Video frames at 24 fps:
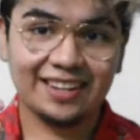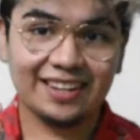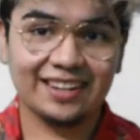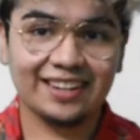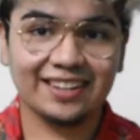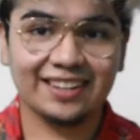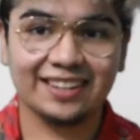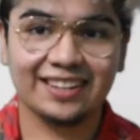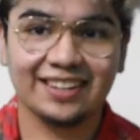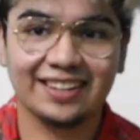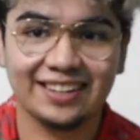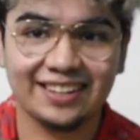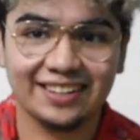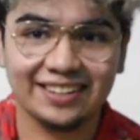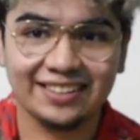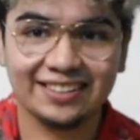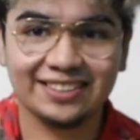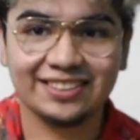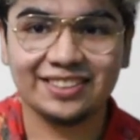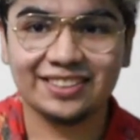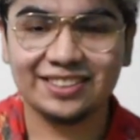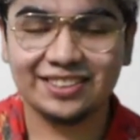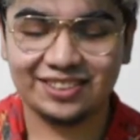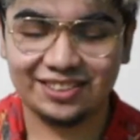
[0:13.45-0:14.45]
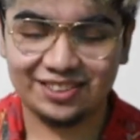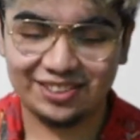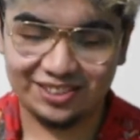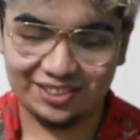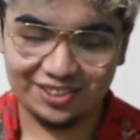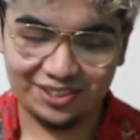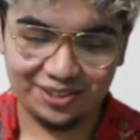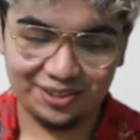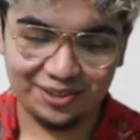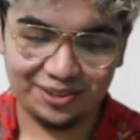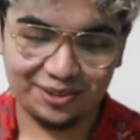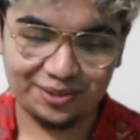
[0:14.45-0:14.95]
Hi guys.
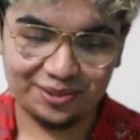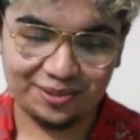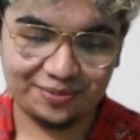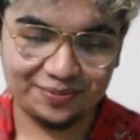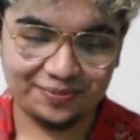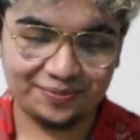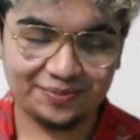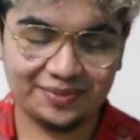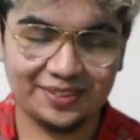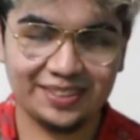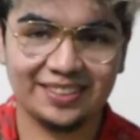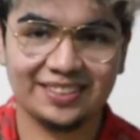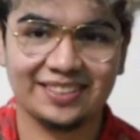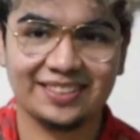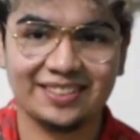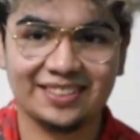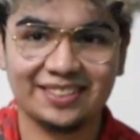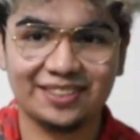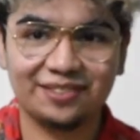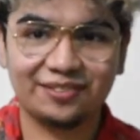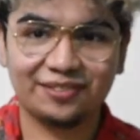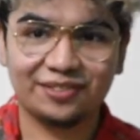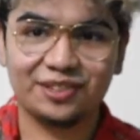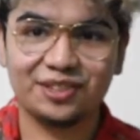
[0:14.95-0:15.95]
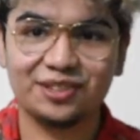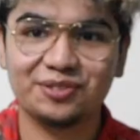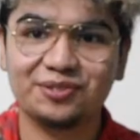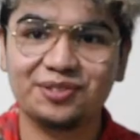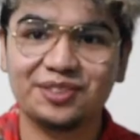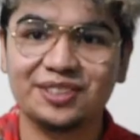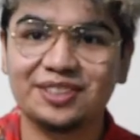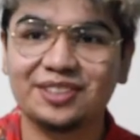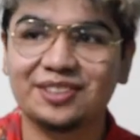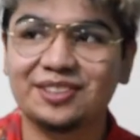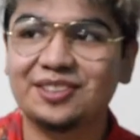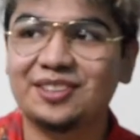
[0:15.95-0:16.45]
So, this is the first
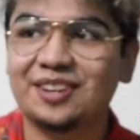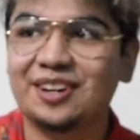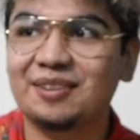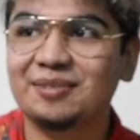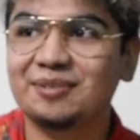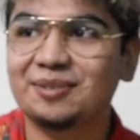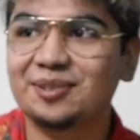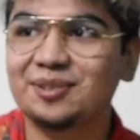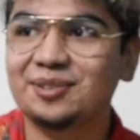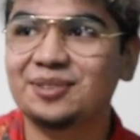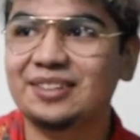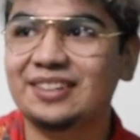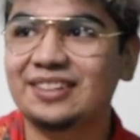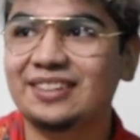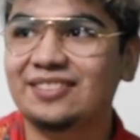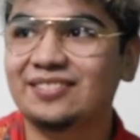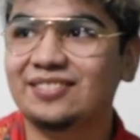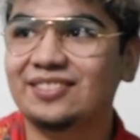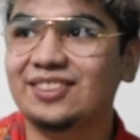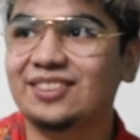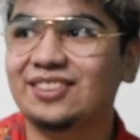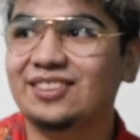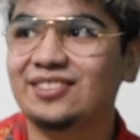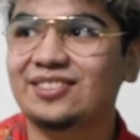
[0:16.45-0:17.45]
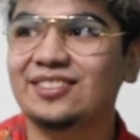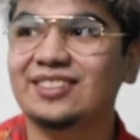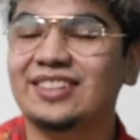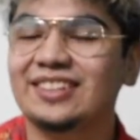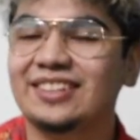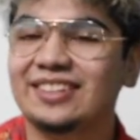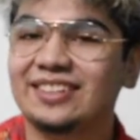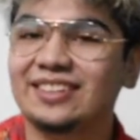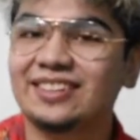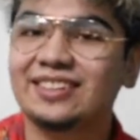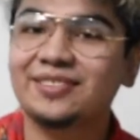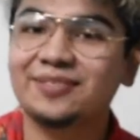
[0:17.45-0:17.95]
video I'm doing of the new
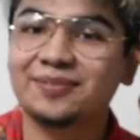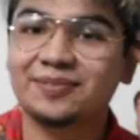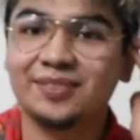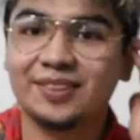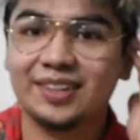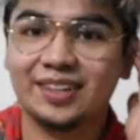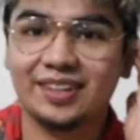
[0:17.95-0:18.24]
year.